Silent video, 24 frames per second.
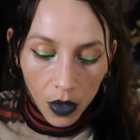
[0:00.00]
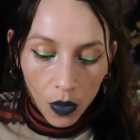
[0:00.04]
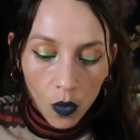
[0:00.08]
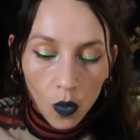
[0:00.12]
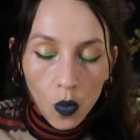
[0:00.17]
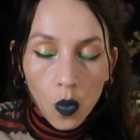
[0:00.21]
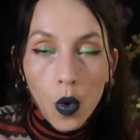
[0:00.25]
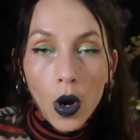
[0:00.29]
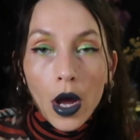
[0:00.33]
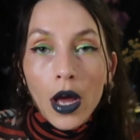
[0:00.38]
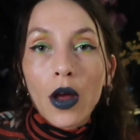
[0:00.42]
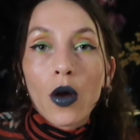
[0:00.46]

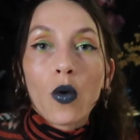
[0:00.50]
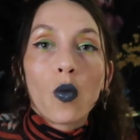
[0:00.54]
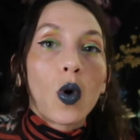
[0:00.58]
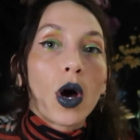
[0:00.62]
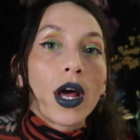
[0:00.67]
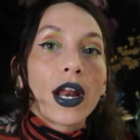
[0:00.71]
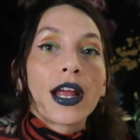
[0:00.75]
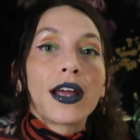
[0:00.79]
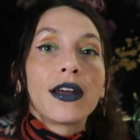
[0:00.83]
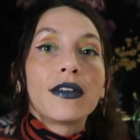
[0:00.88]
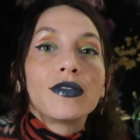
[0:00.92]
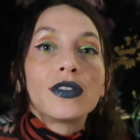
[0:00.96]

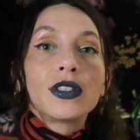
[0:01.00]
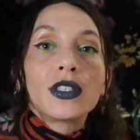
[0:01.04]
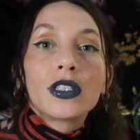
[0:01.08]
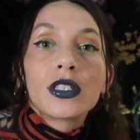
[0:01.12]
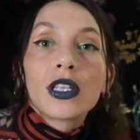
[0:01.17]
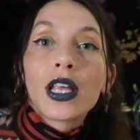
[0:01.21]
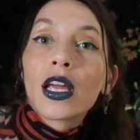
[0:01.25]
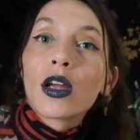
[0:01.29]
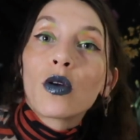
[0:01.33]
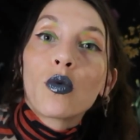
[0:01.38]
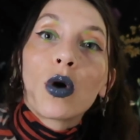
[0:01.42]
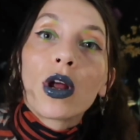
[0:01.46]
what ifs,
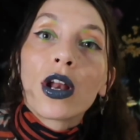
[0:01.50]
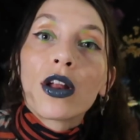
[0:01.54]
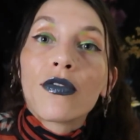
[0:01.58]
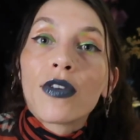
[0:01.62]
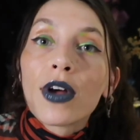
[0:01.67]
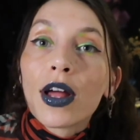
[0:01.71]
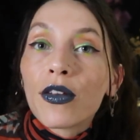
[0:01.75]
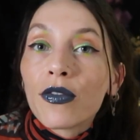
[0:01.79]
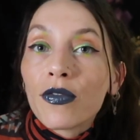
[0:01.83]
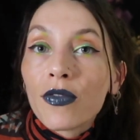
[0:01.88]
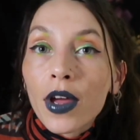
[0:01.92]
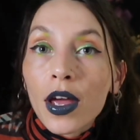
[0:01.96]
like, what if
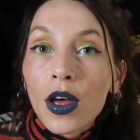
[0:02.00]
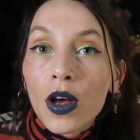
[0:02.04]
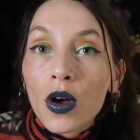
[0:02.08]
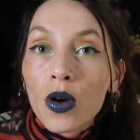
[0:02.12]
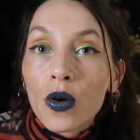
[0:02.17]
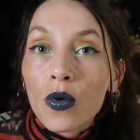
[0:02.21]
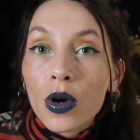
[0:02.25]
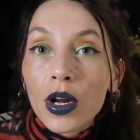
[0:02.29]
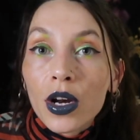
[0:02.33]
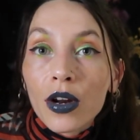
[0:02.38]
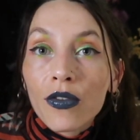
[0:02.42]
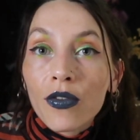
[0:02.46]
I
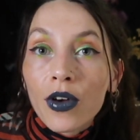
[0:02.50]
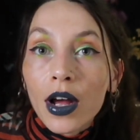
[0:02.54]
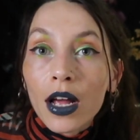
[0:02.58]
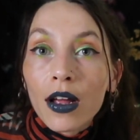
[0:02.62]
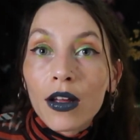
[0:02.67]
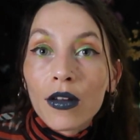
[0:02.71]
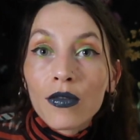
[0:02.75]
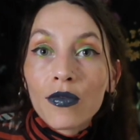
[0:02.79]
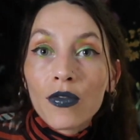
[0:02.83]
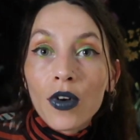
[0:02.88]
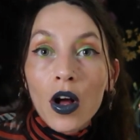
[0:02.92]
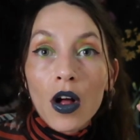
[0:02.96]
fail, what if
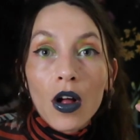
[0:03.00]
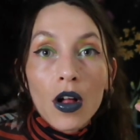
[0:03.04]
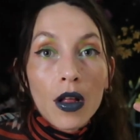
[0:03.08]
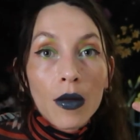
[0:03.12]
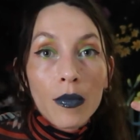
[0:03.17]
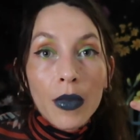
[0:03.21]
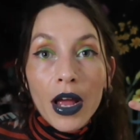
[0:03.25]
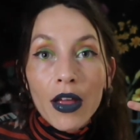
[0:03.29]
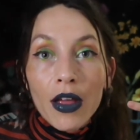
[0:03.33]
I fall on